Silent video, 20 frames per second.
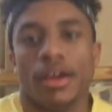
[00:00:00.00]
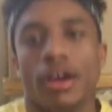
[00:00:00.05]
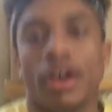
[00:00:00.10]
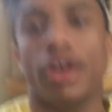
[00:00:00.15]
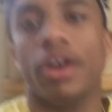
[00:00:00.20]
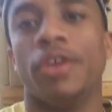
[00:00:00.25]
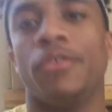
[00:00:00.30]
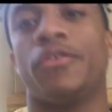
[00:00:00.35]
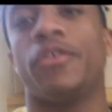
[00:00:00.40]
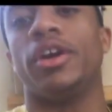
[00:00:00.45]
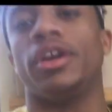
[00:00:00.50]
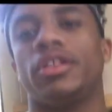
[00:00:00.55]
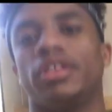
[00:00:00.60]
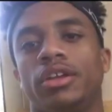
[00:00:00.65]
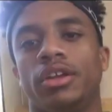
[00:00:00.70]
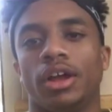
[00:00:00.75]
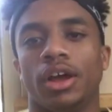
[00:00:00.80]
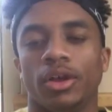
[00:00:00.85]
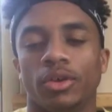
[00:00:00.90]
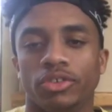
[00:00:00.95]
right,
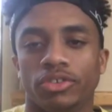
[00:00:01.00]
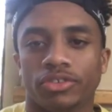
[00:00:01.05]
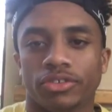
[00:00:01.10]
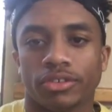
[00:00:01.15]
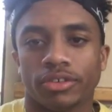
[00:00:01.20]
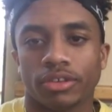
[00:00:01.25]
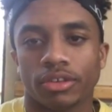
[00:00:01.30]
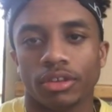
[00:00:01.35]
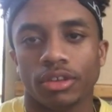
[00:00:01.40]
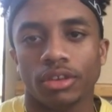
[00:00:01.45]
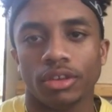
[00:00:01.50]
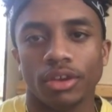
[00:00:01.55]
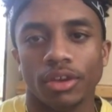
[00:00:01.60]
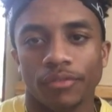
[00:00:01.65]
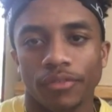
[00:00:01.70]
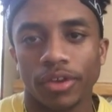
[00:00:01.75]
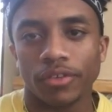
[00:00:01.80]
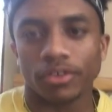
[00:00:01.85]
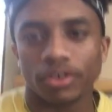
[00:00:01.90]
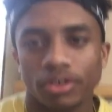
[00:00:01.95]
Franklin, I was your
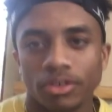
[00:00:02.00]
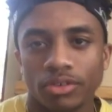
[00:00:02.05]
favorite